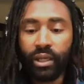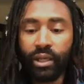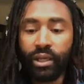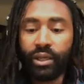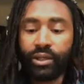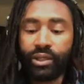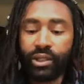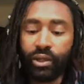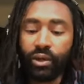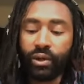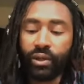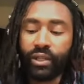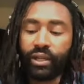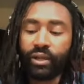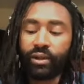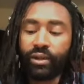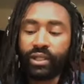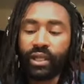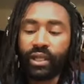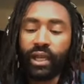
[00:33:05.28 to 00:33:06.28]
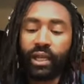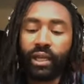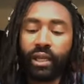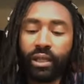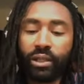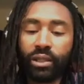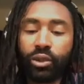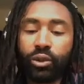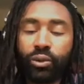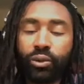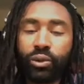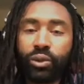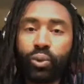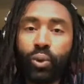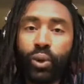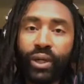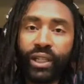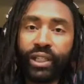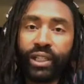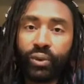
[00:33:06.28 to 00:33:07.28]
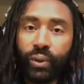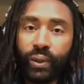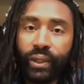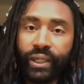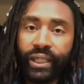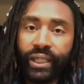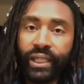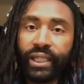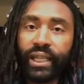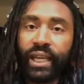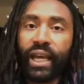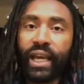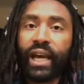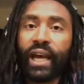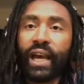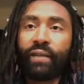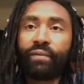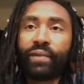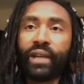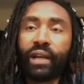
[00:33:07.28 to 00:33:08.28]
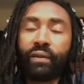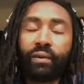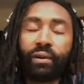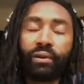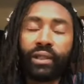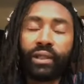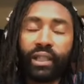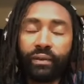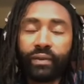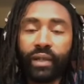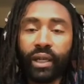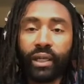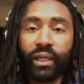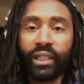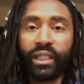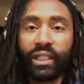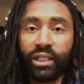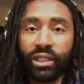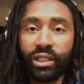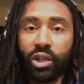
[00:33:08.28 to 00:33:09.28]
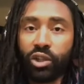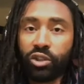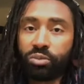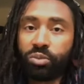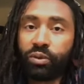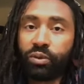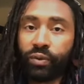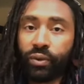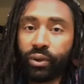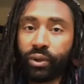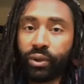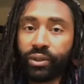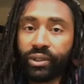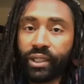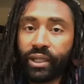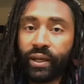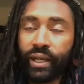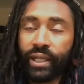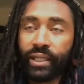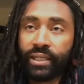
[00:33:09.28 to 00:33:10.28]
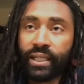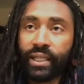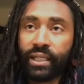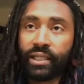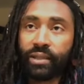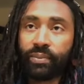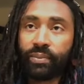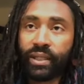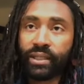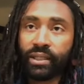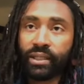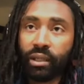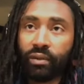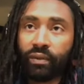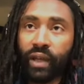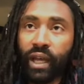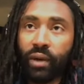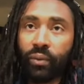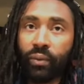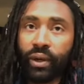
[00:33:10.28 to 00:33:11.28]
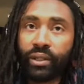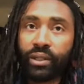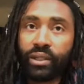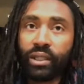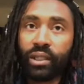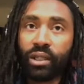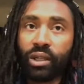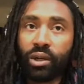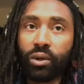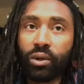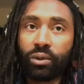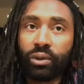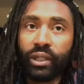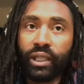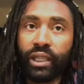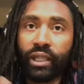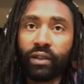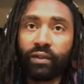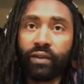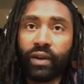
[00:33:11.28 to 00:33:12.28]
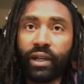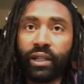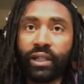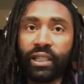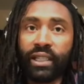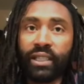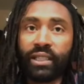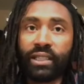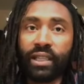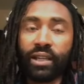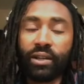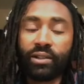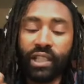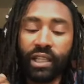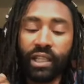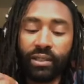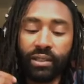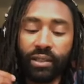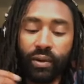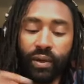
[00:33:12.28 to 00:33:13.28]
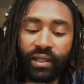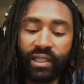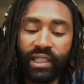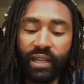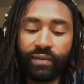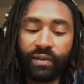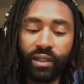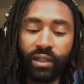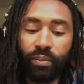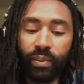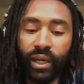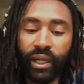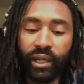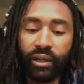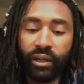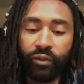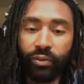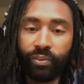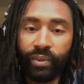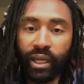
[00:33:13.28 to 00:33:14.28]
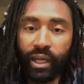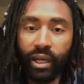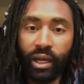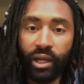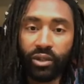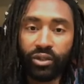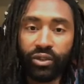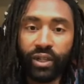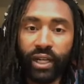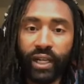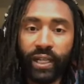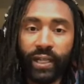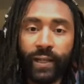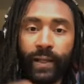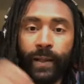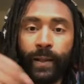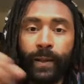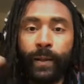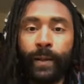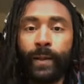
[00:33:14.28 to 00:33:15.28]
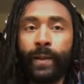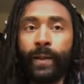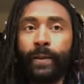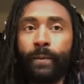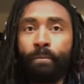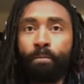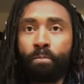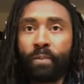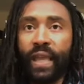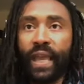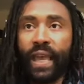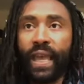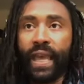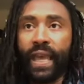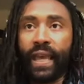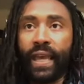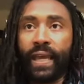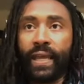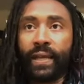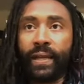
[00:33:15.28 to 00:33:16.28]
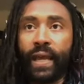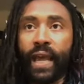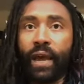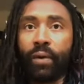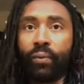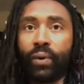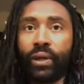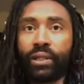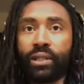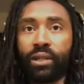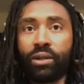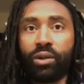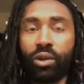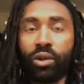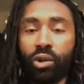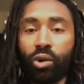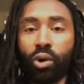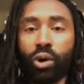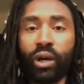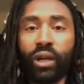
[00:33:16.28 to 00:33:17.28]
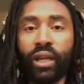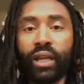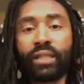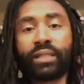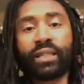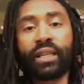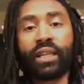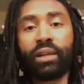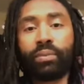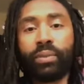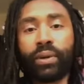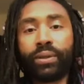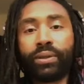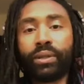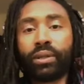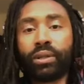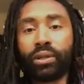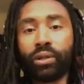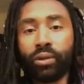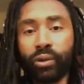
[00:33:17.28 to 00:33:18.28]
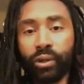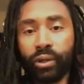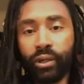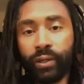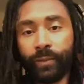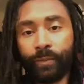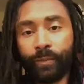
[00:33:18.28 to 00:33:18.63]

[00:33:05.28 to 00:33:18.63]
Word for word: So then I was like, 2020, I've never lived on the East Coast before. So I said to myself, I want to go live on the East Coast. So I saved some money from that contract and I went to New York. I stayed a month in New York.